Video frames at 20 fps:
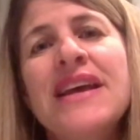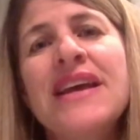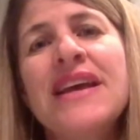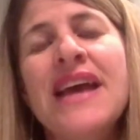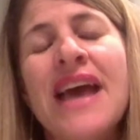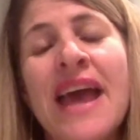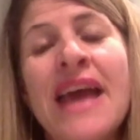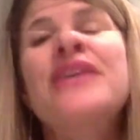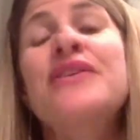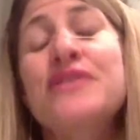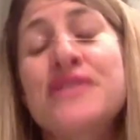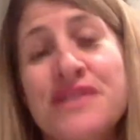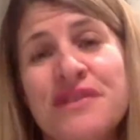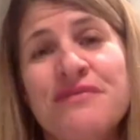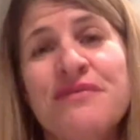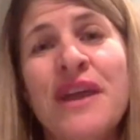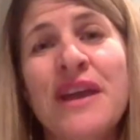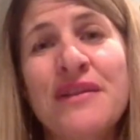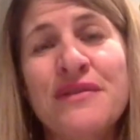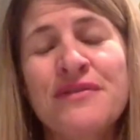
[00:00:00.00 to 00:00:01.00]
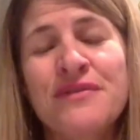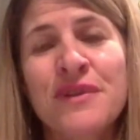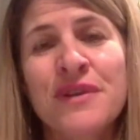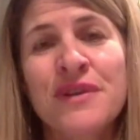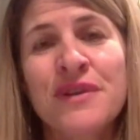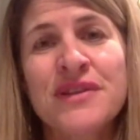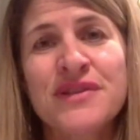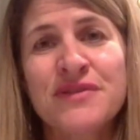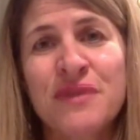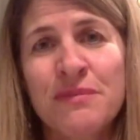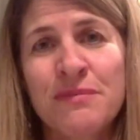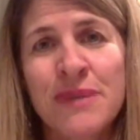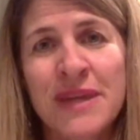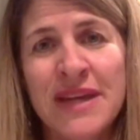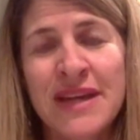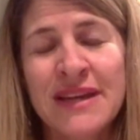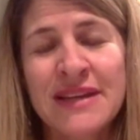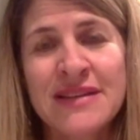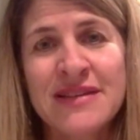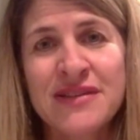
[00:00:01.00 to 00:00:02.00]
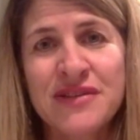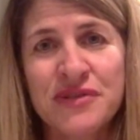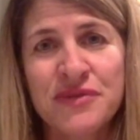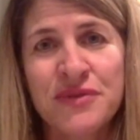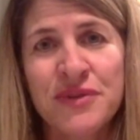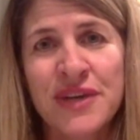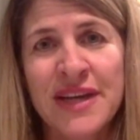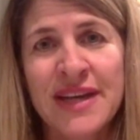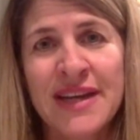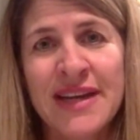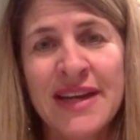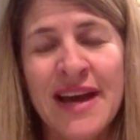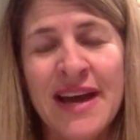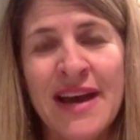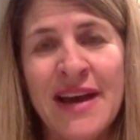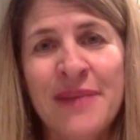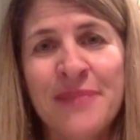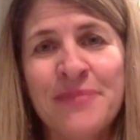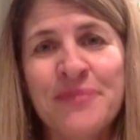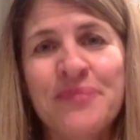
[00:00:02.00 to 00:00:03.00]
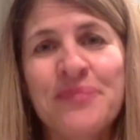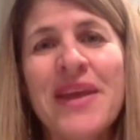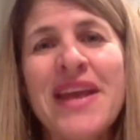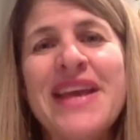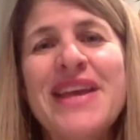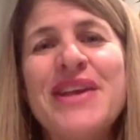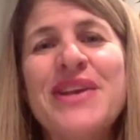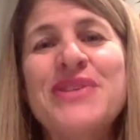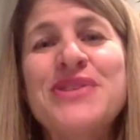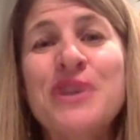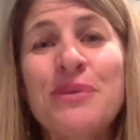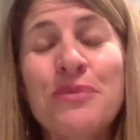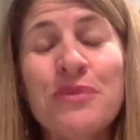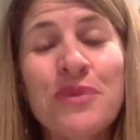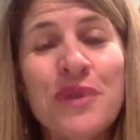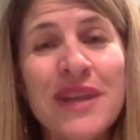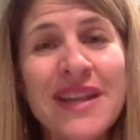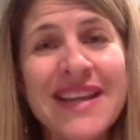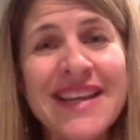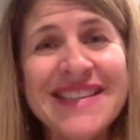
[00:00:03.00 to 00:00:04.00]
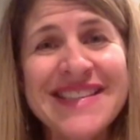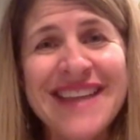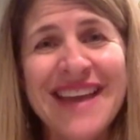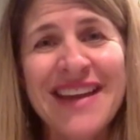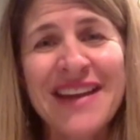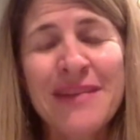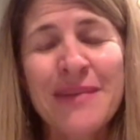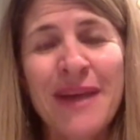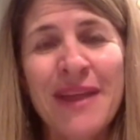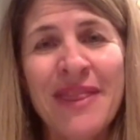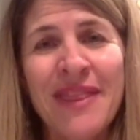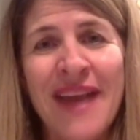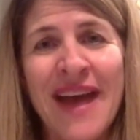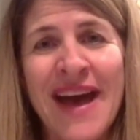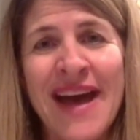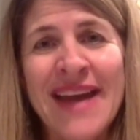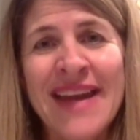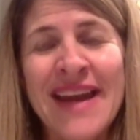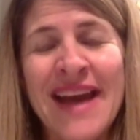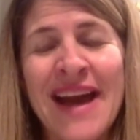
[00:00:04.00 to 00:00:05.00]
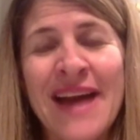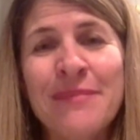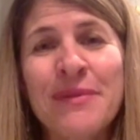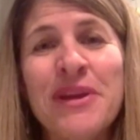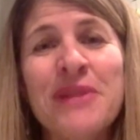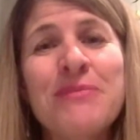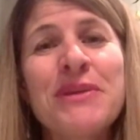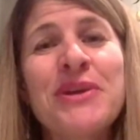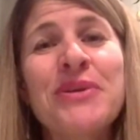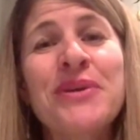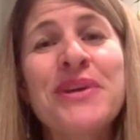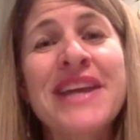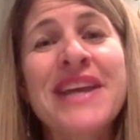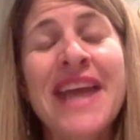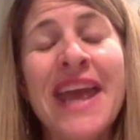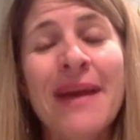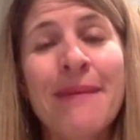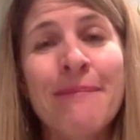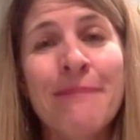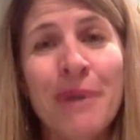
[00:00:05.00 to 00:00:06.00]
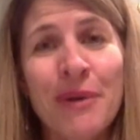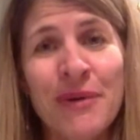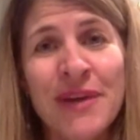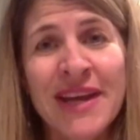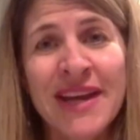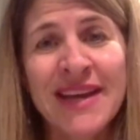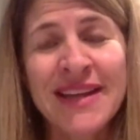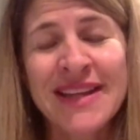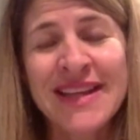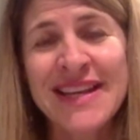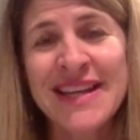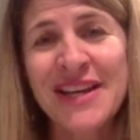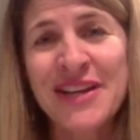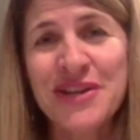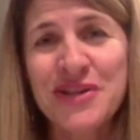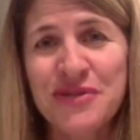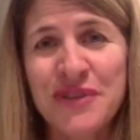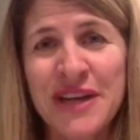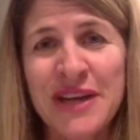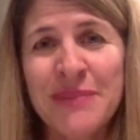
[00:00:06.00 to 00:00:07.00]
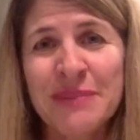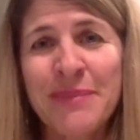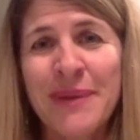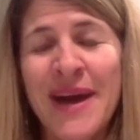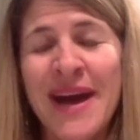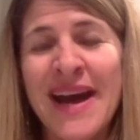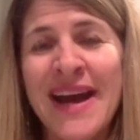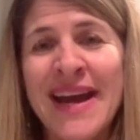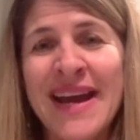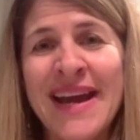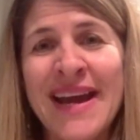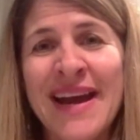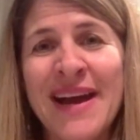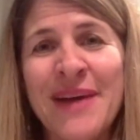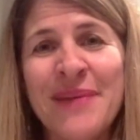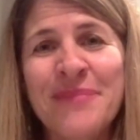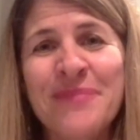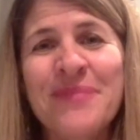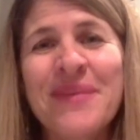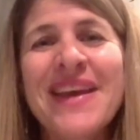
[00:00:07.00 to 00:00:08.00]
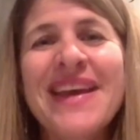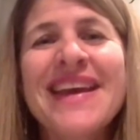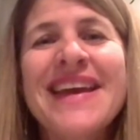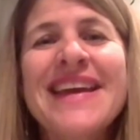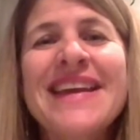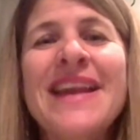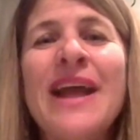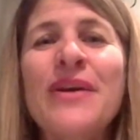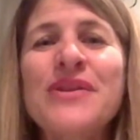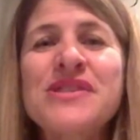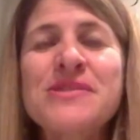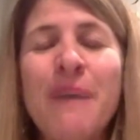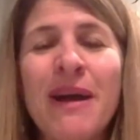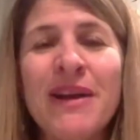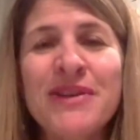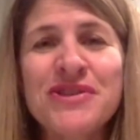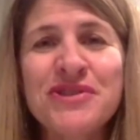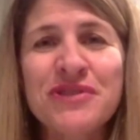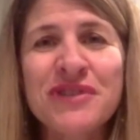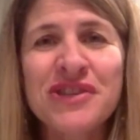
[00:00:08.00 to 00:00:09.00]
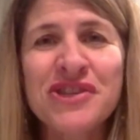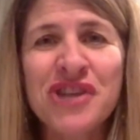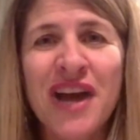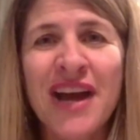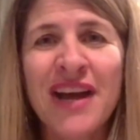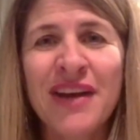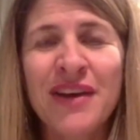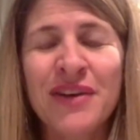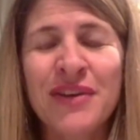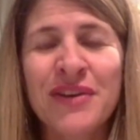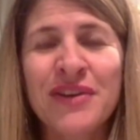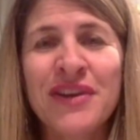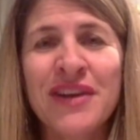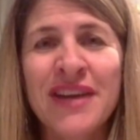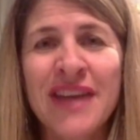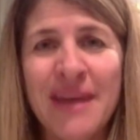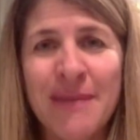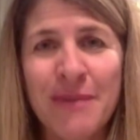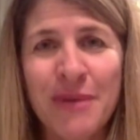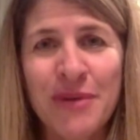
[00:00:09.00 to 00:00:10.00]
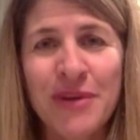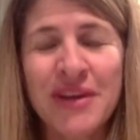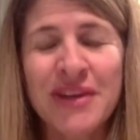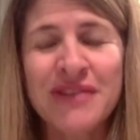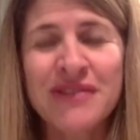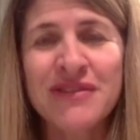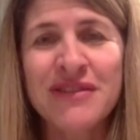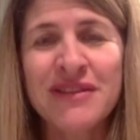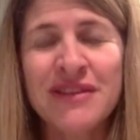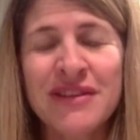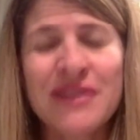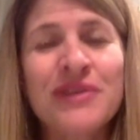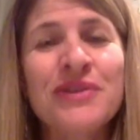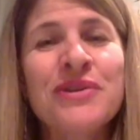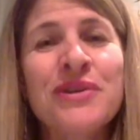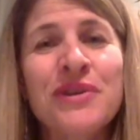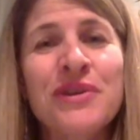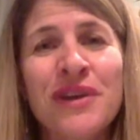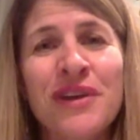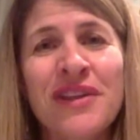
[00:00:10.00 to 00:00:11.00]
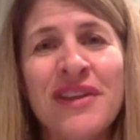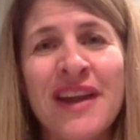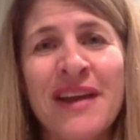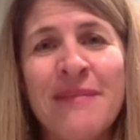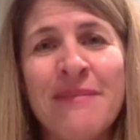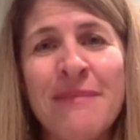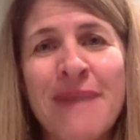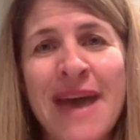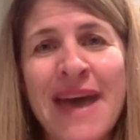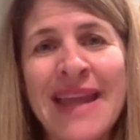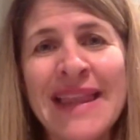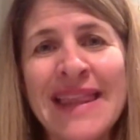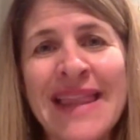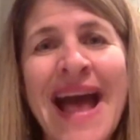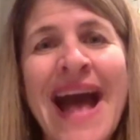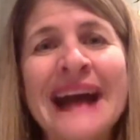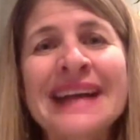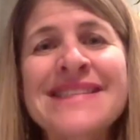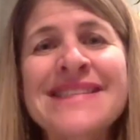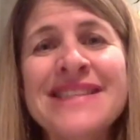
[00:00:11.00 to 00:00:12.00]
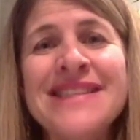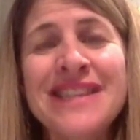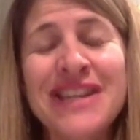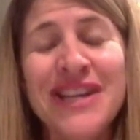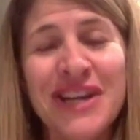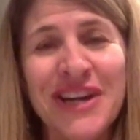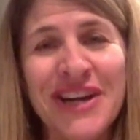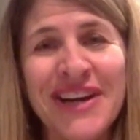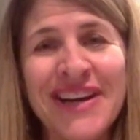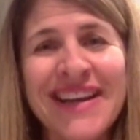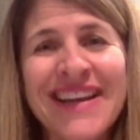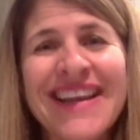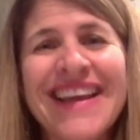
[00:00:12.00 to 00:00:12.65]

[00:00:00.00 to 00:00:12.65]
acres of rainforest from being destroyed. So I'm really excited about that. I'm going to be going to Cambodia and leading a trip. I now sponsor a Cambodian little girl that I met last year